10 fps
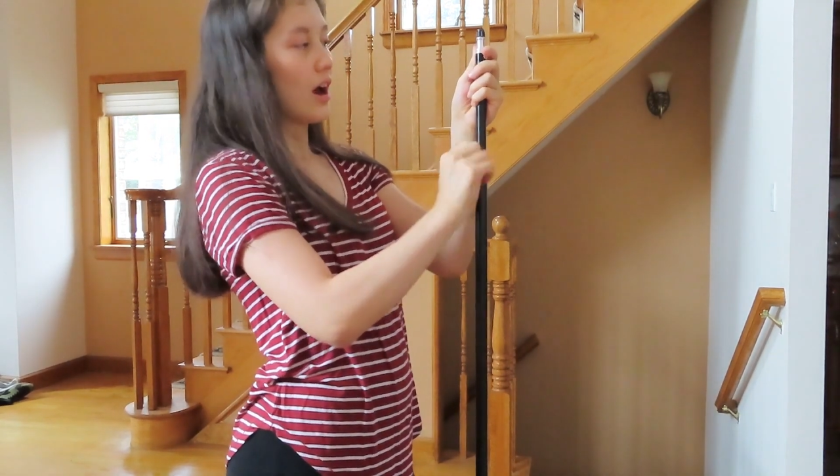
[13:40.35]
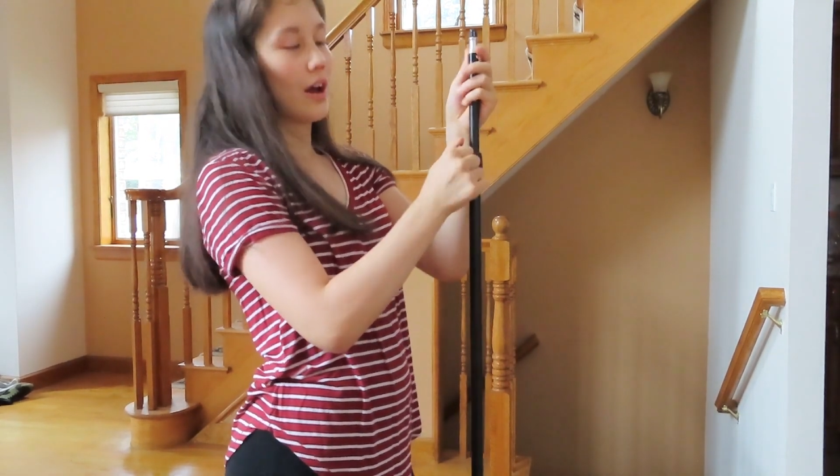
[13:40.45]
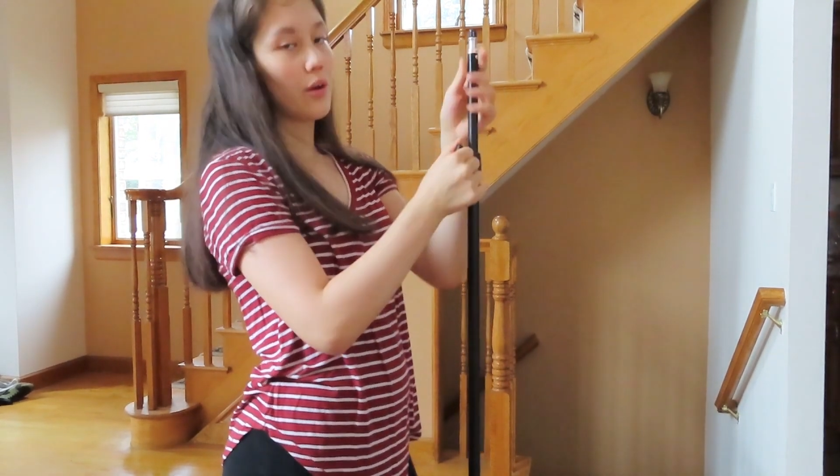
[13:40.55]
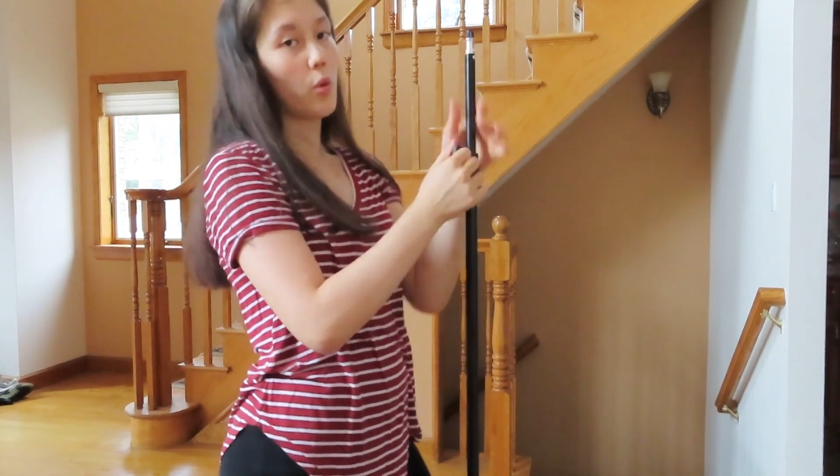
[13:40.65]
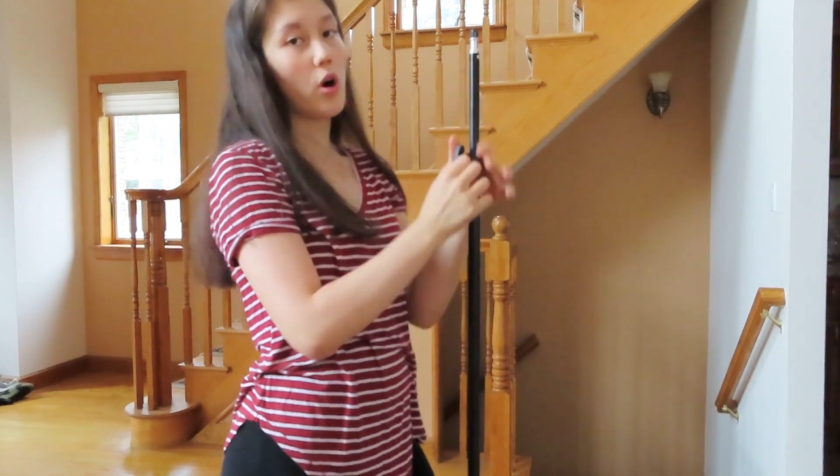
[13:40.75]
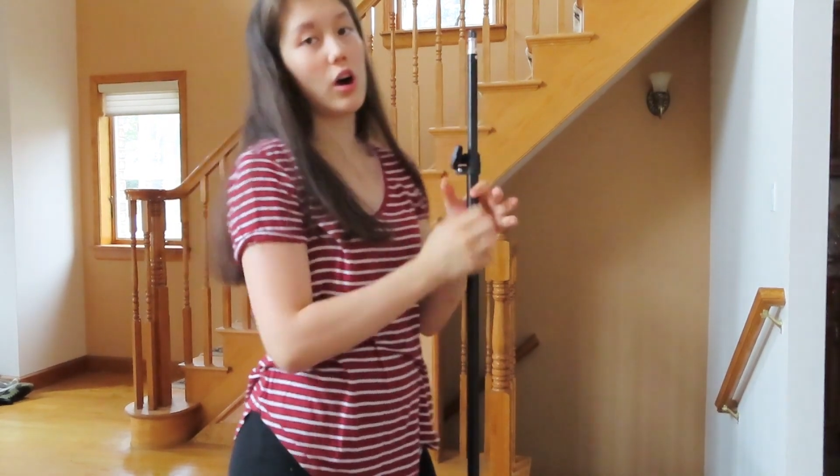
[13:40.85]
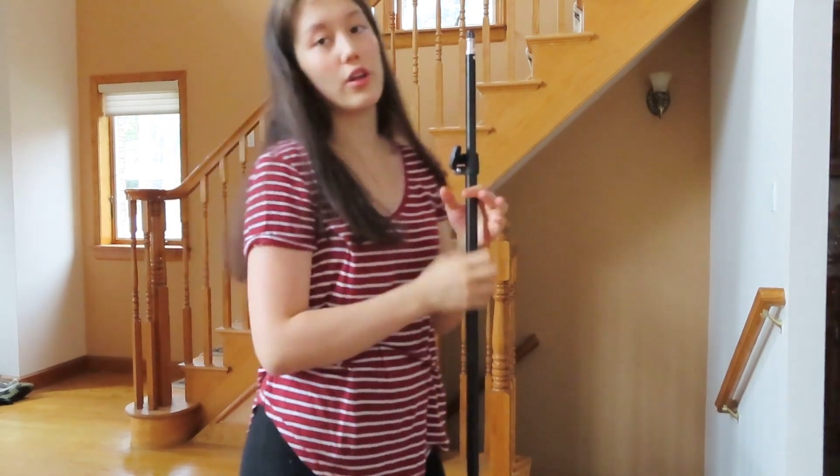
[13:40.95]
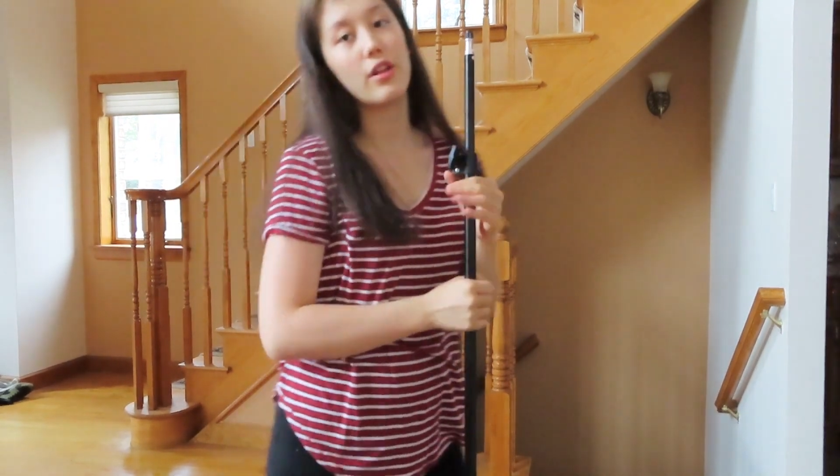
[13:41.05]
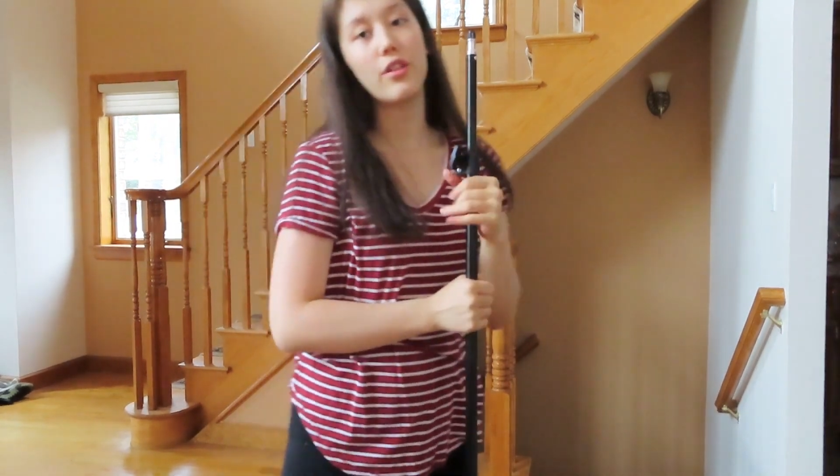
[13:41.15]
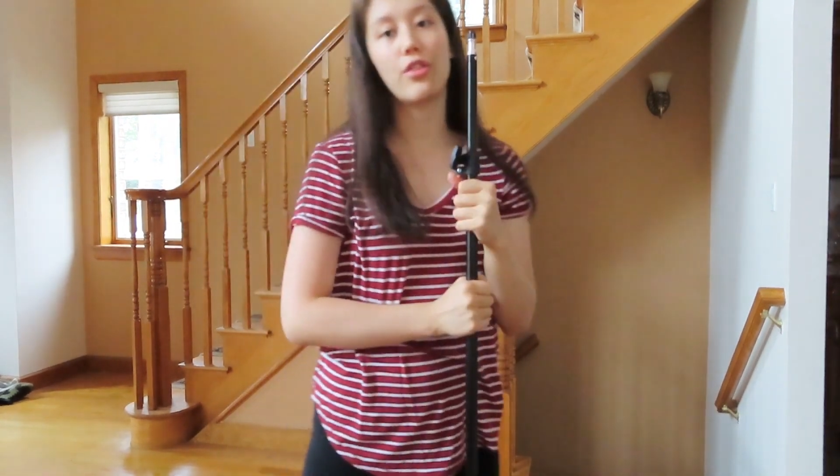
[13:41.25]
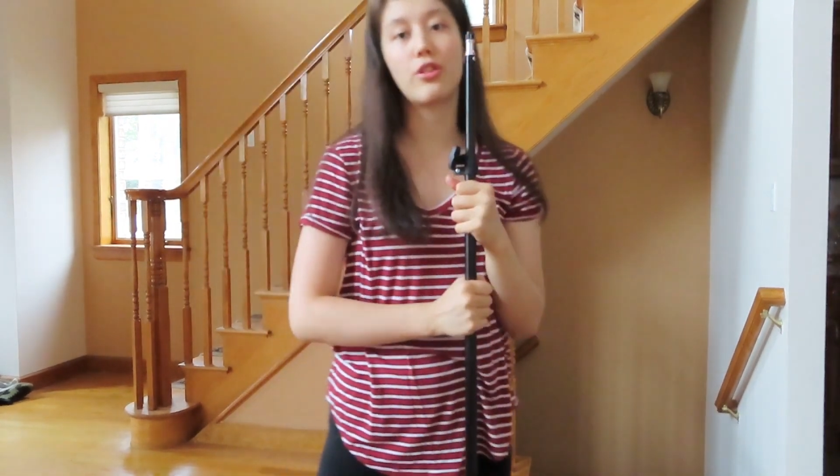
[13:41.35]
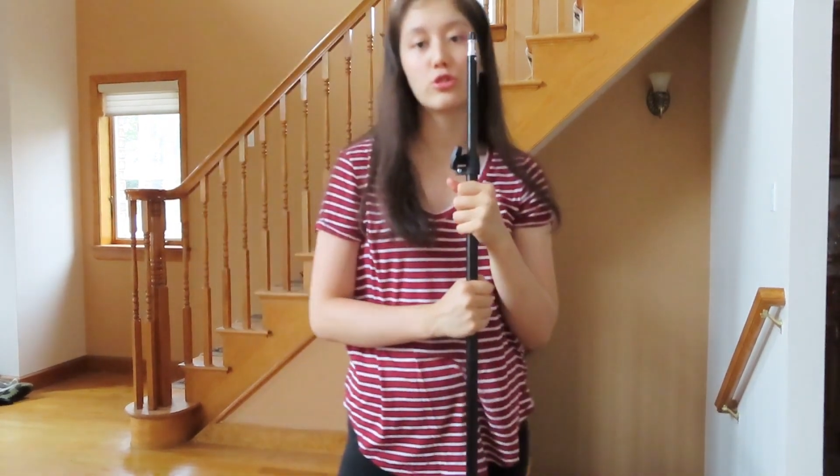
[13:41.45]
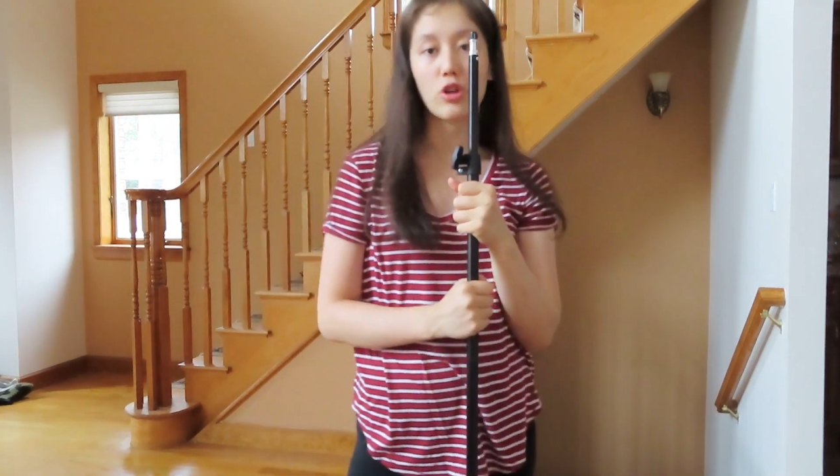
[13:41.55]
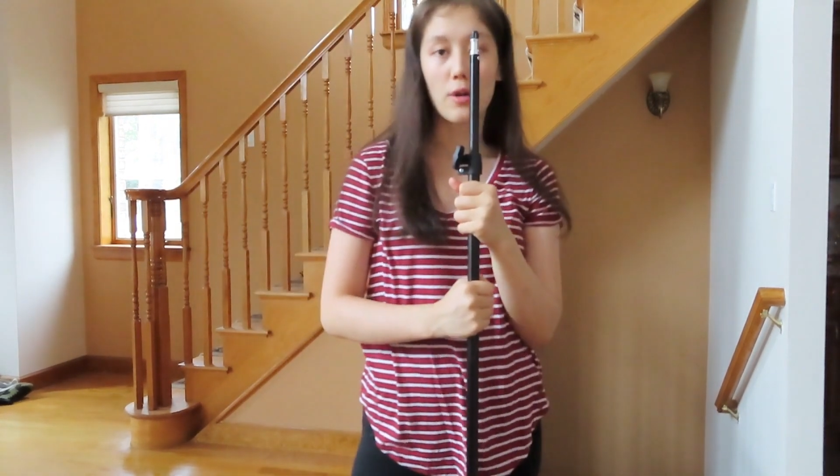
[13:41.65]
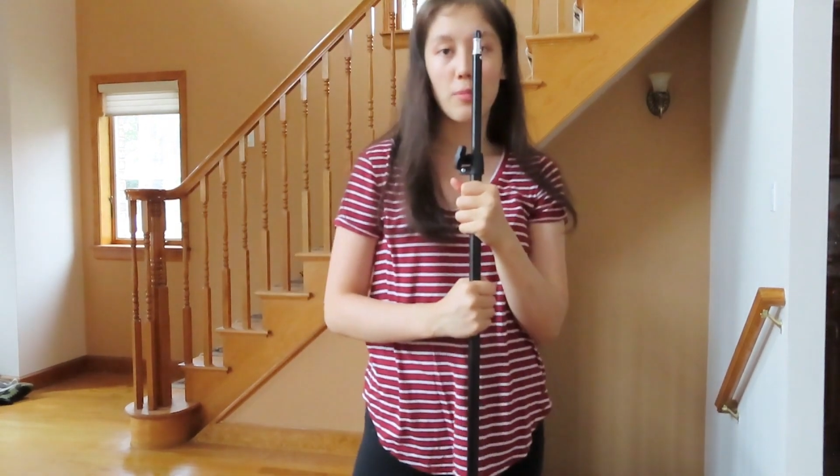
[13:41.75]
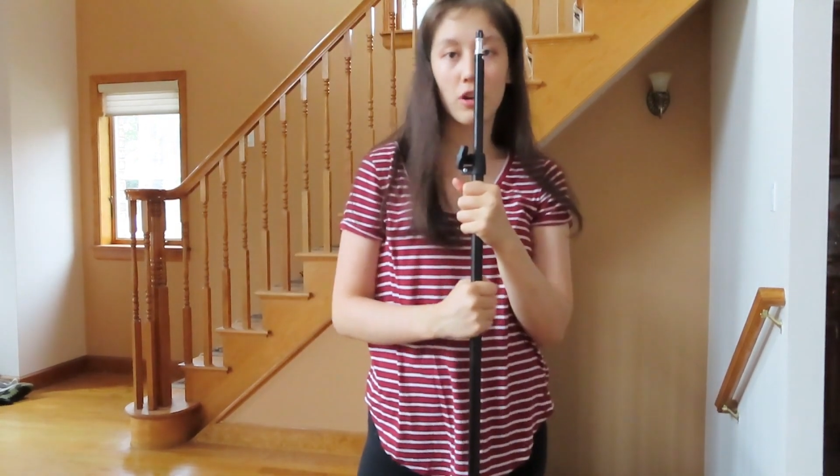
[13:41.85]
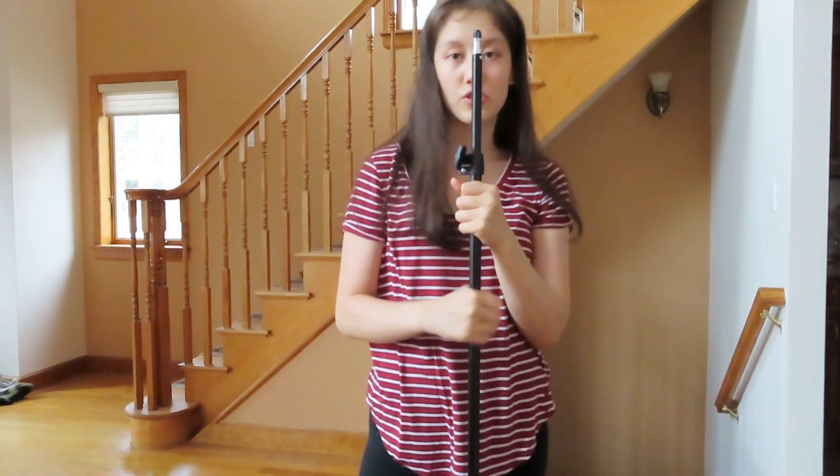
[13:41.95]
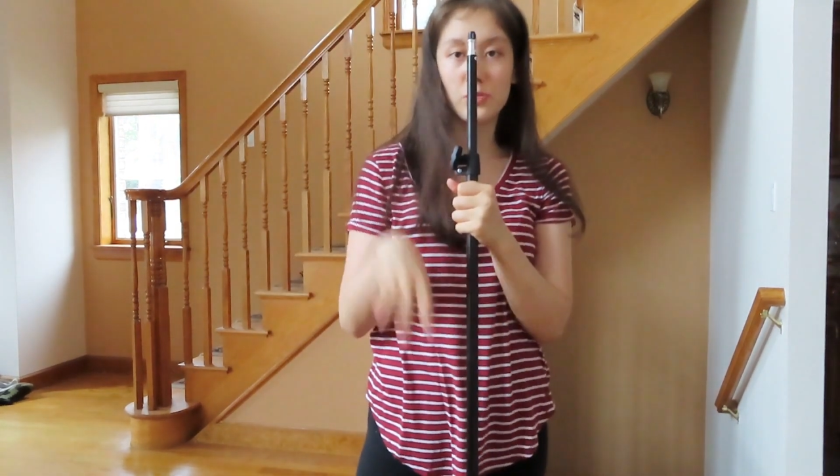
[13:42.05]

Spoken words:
I want the tripod